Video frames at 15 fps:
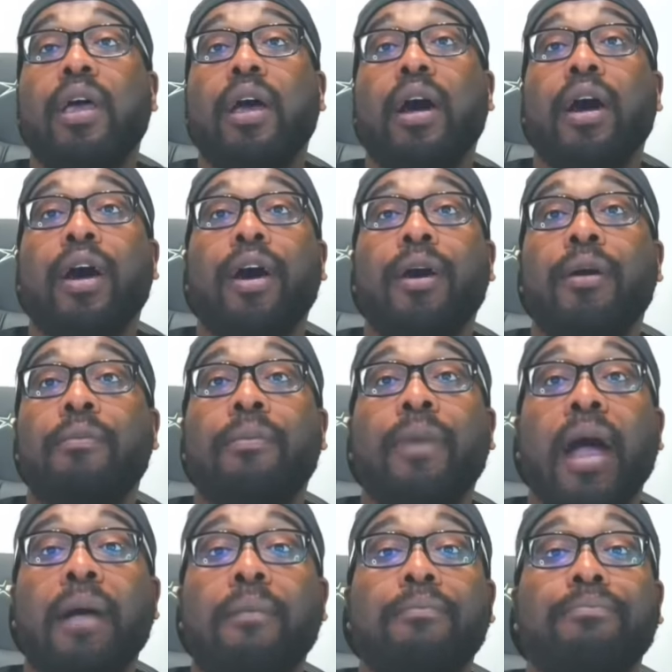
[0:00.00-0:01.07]
Um,
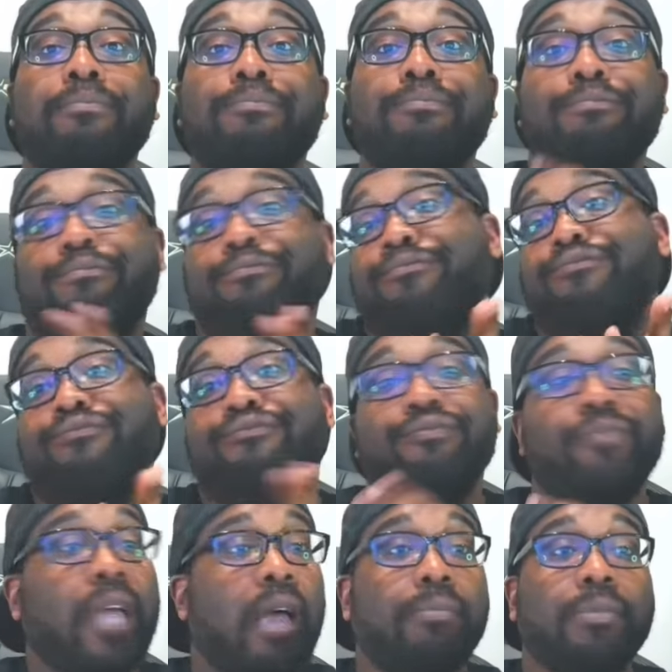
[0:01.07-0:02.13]
I'm
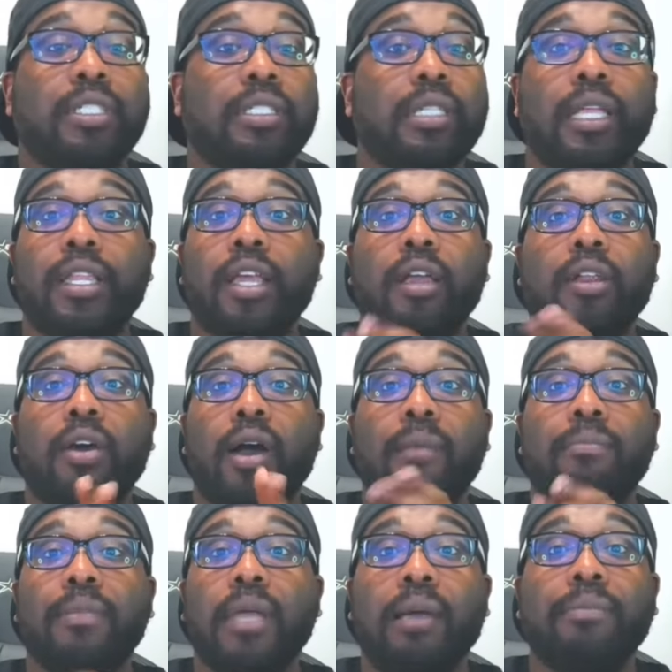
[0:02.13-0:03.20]
I'm just letting y'all know
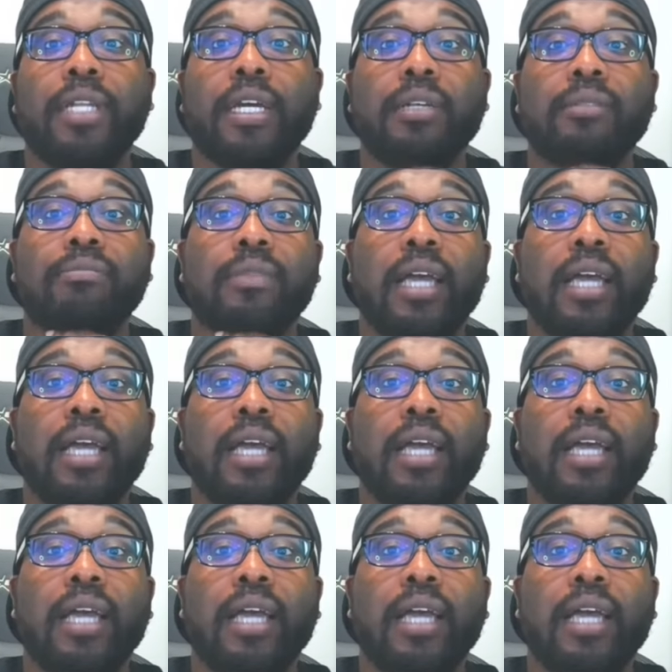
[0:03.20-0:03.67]
I'm I'm done.